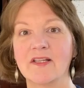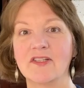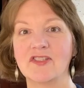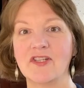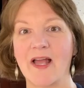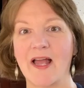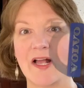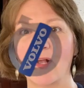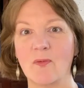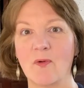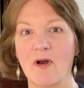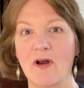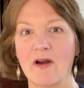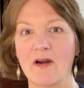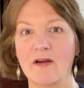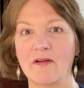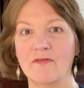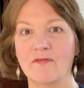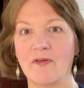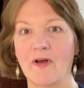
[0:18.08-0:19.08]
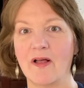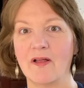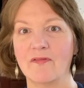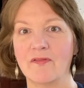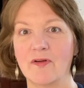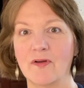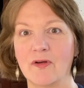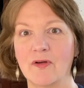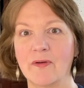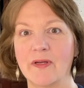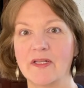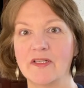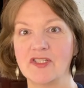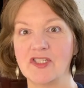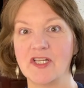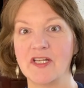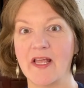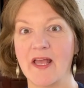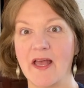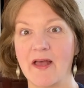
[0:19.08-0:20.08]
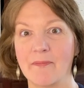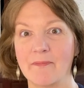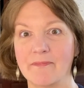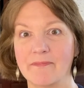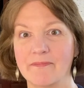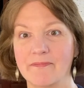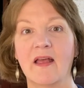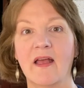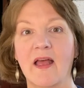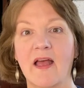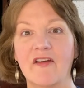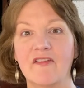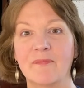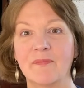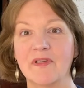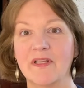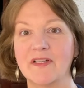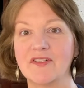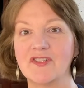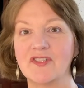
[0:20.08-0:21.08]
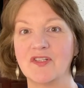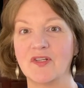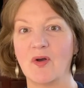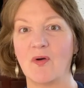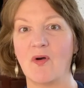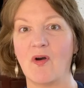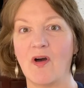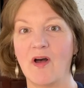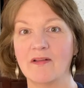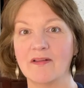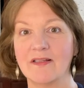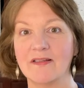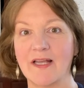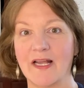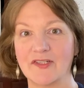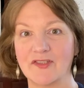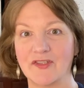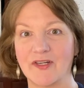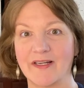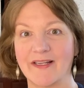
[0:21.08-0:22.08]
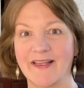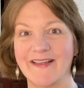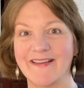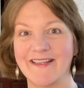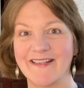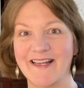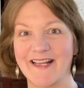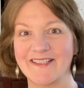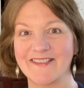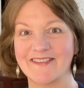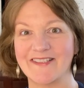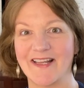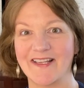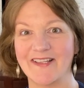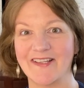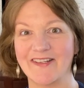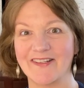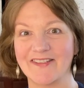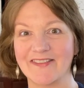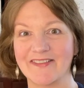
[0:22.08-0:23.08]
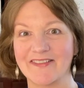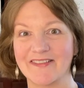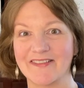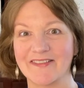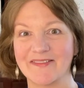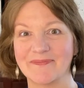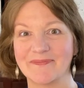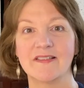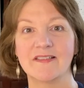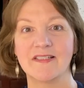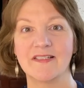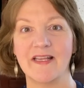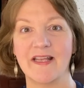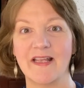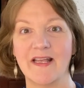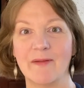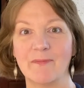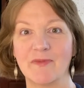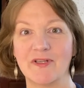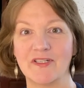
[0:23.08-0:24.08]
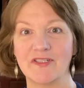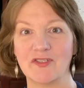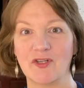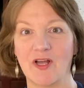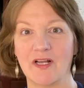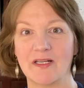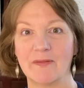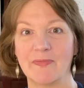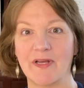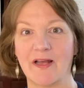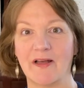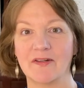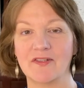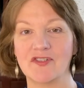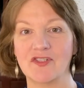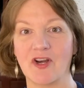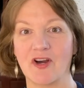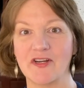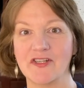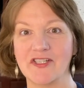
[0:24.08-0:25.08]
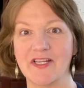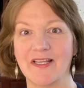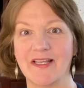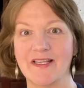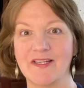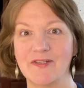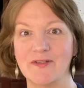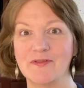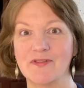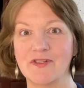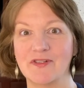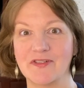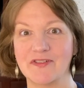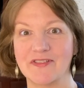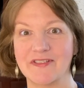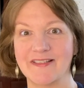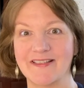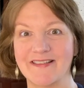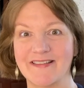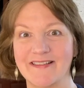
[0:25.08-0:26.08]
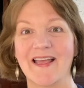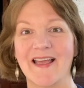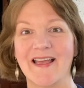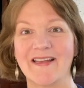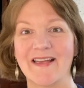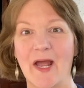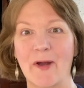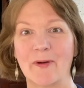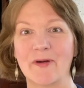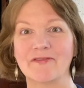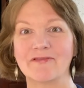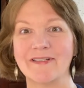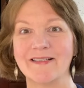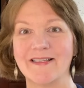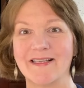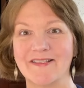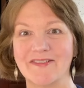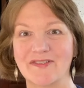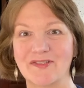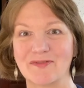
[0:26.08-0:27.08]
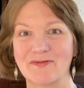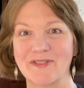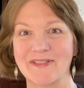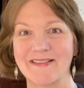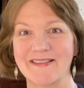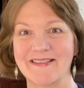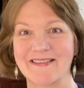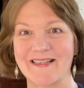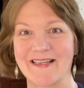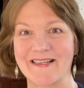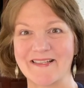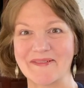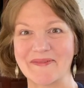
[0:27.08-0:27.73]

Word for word: Jaguar, Volvo, and GM have pledged to go all electric in the next 10 years. Today, I'm going to talk about charging in New Jersey and how it relates to real estate.